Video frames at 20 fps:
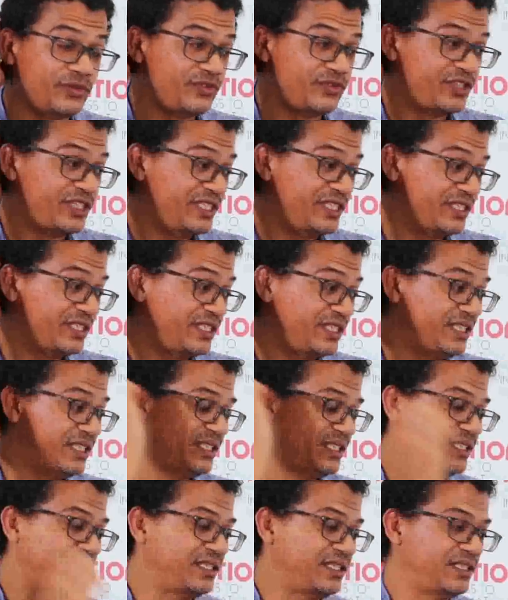we've seen
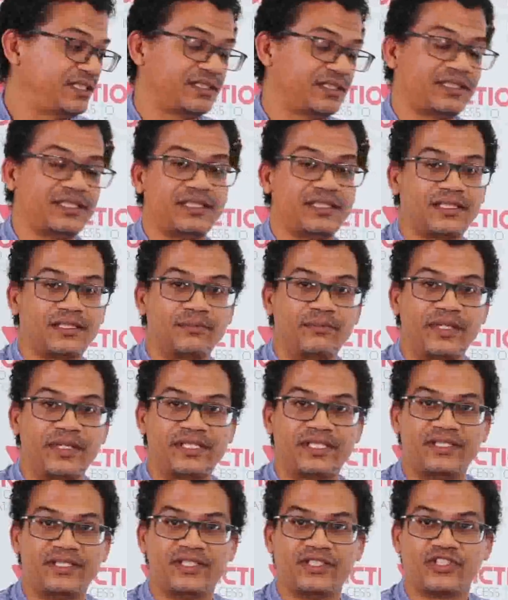the
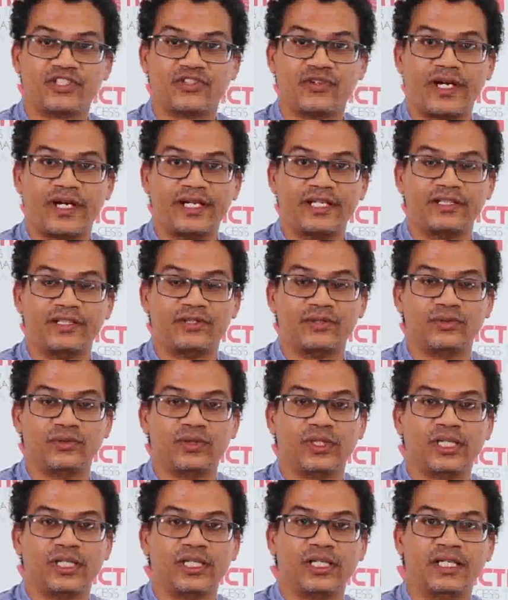messages trying
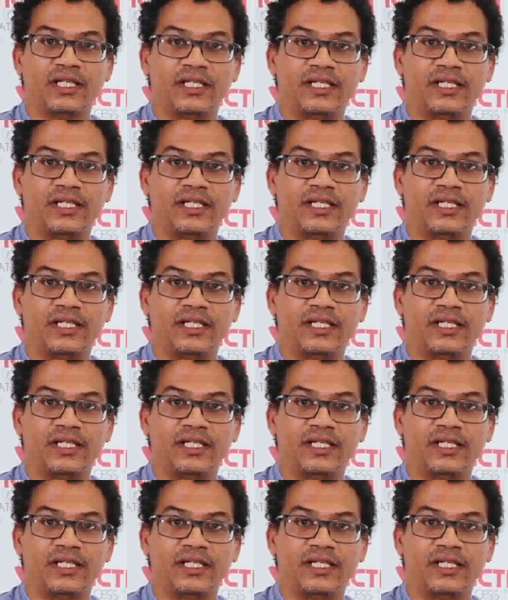to